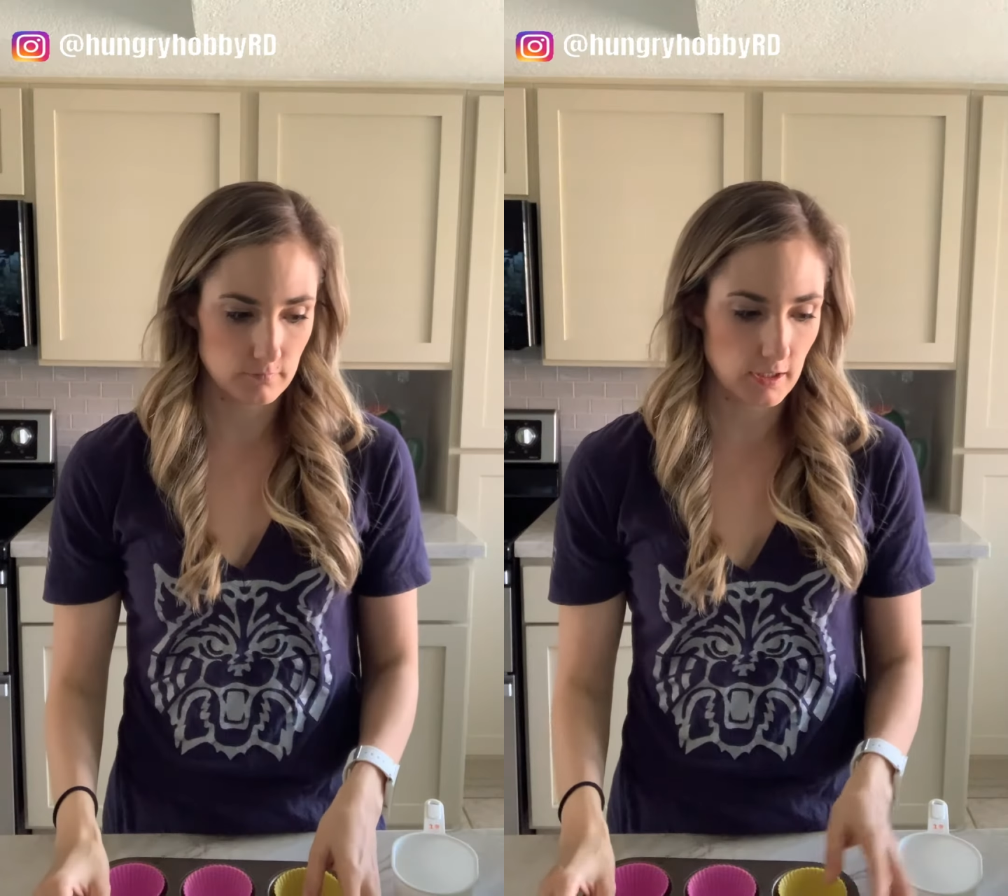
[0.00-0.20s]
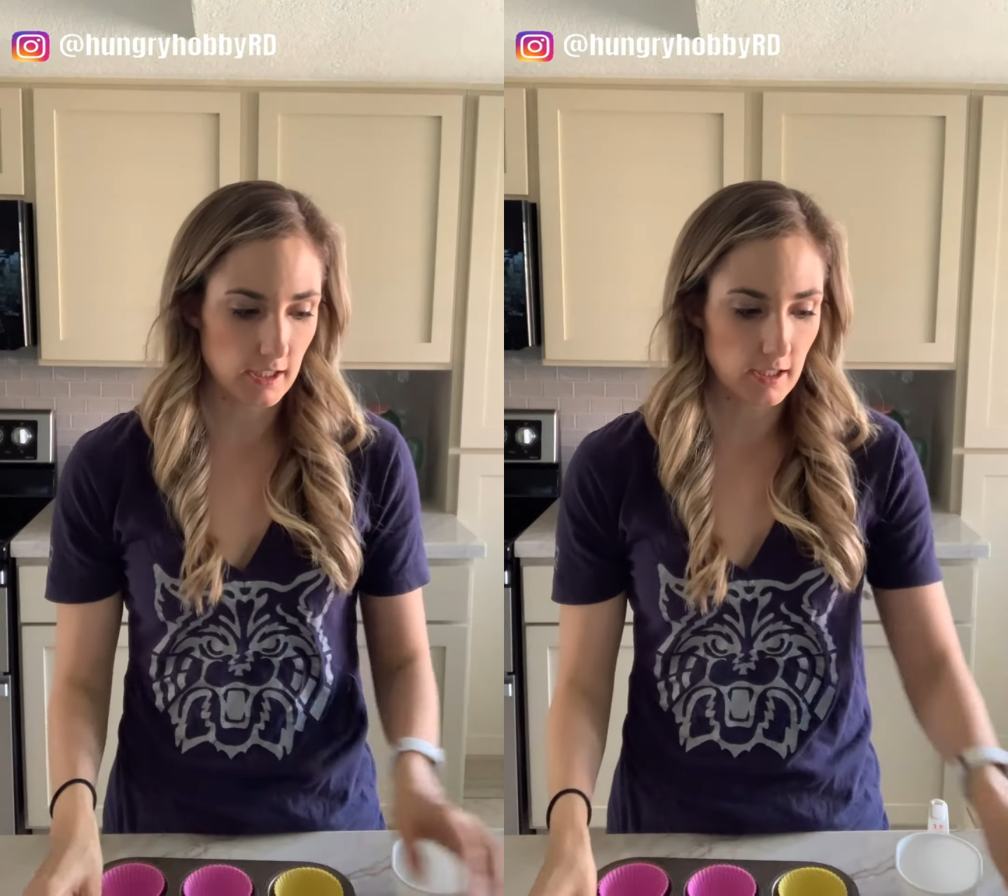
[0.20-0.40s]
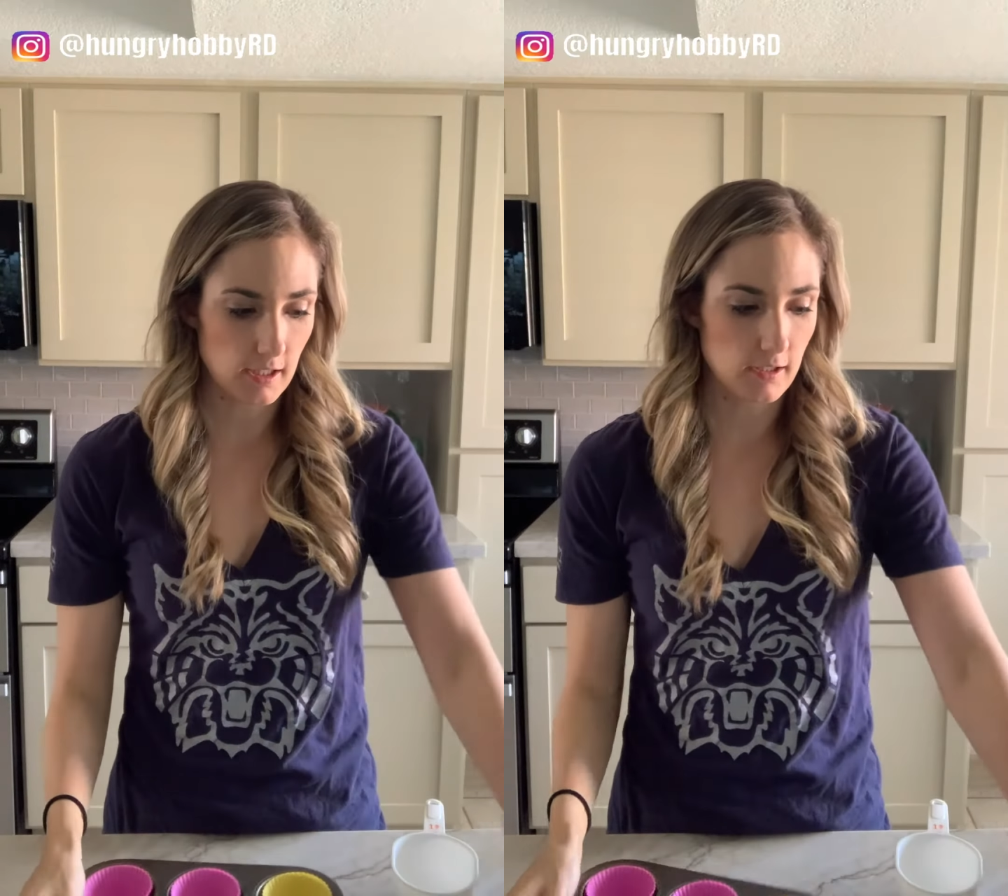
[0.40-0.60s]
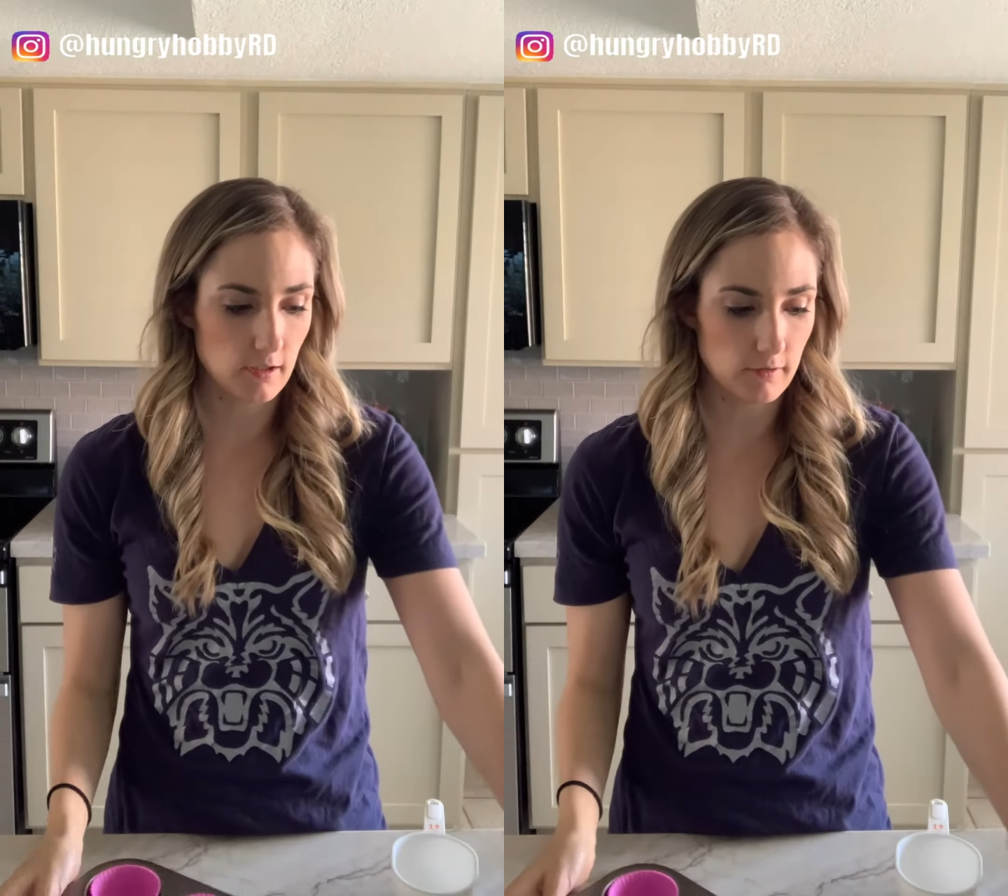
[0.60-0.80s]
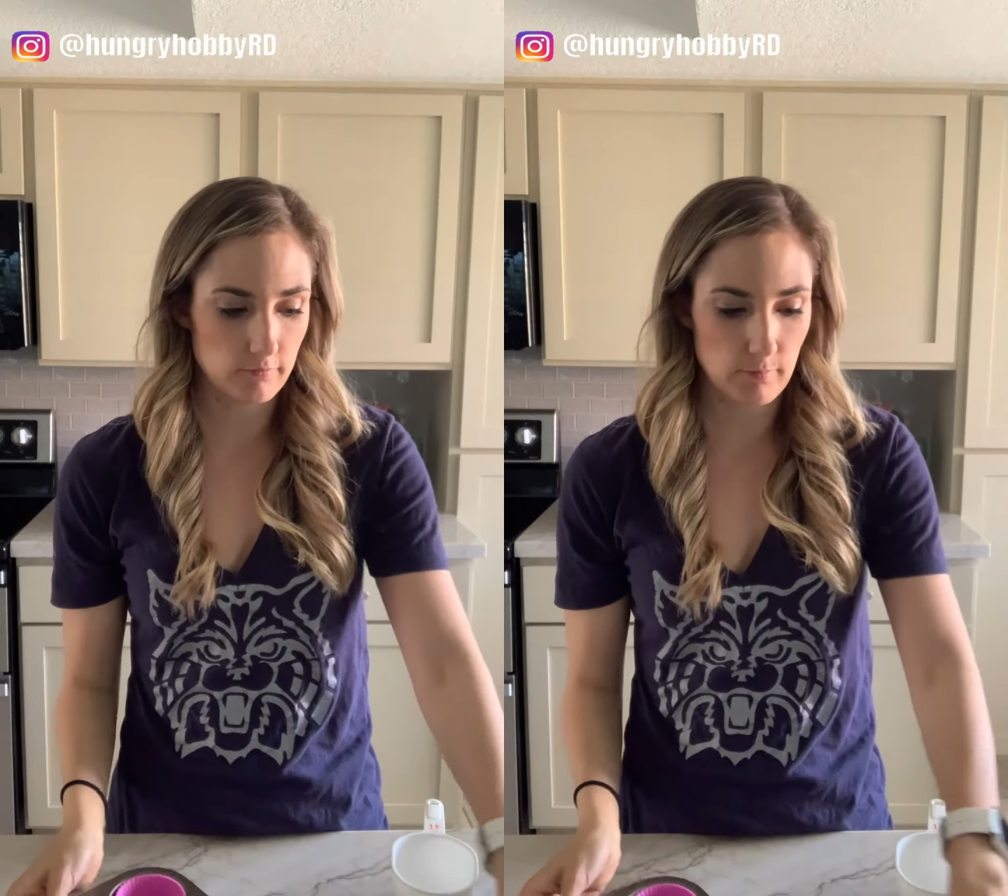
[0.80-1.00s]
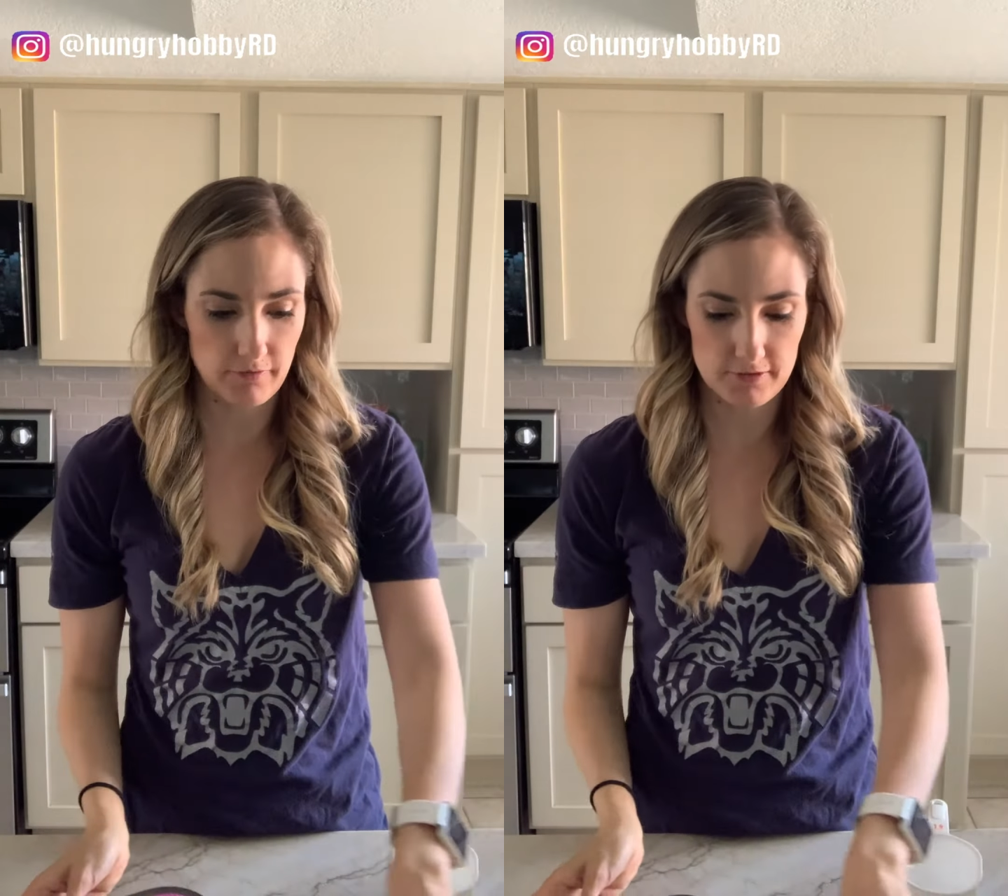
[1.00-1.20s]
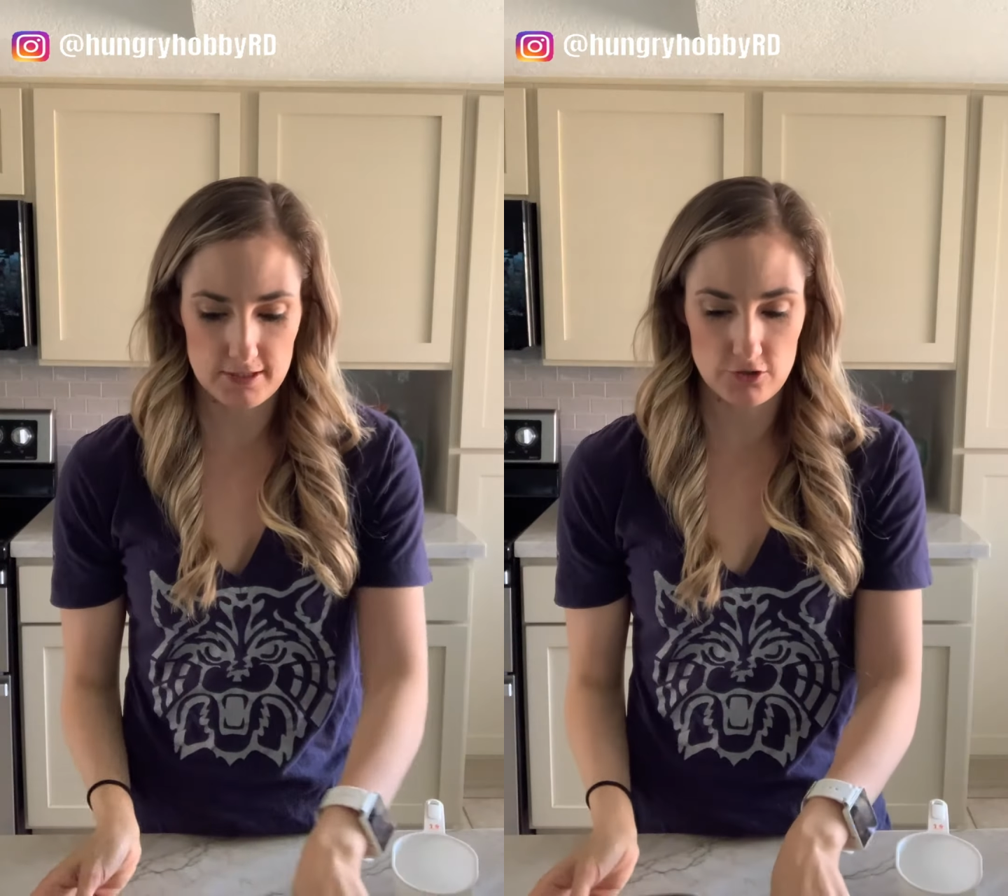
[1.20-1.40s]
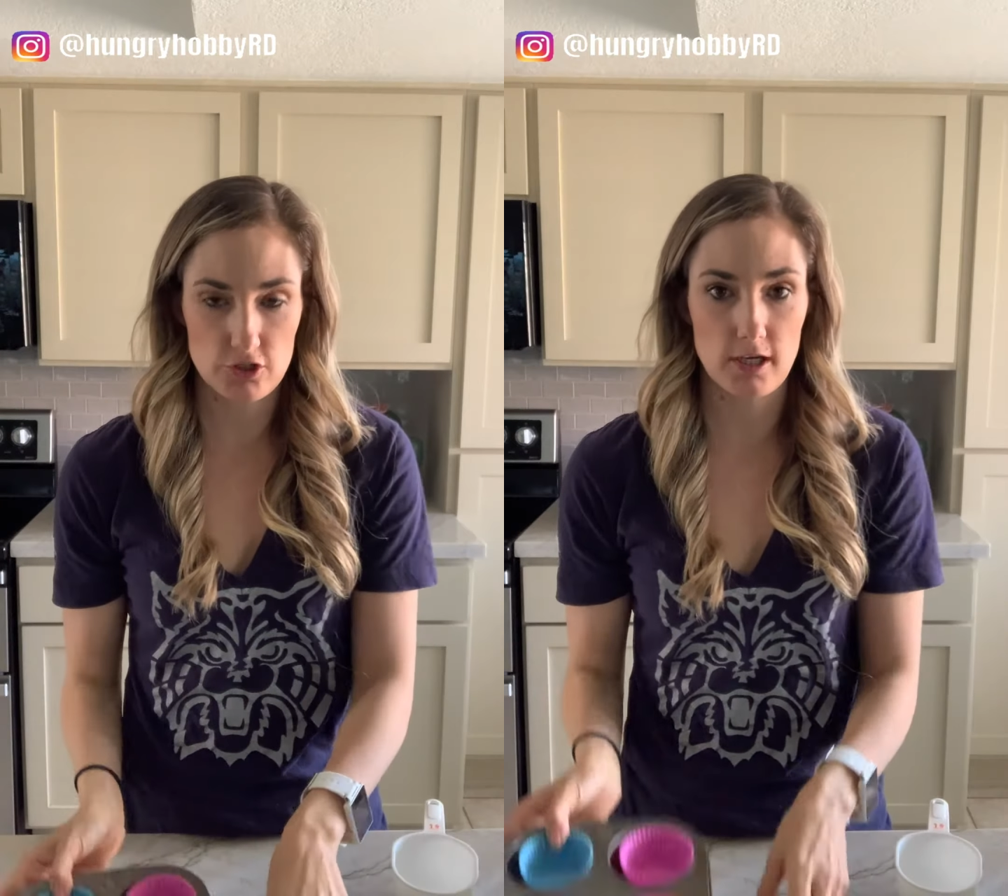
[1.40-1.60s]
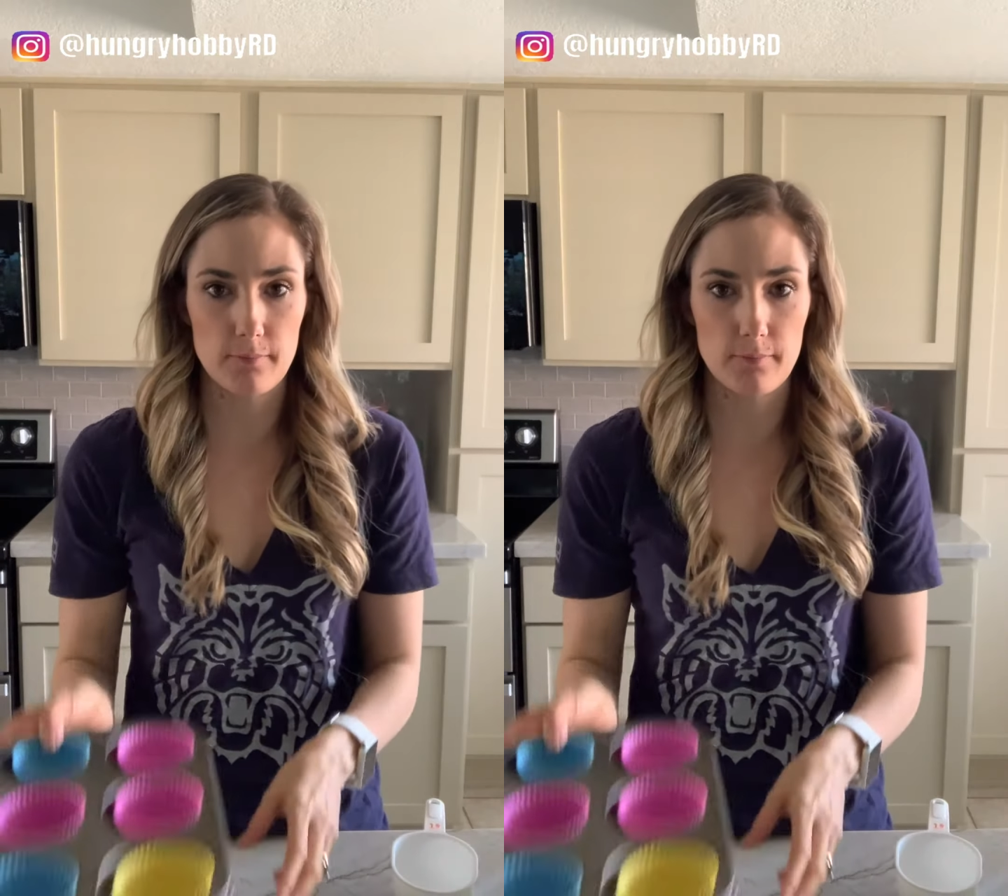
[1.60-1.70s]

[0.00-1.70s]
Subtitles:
any kind of muffin tin sheet.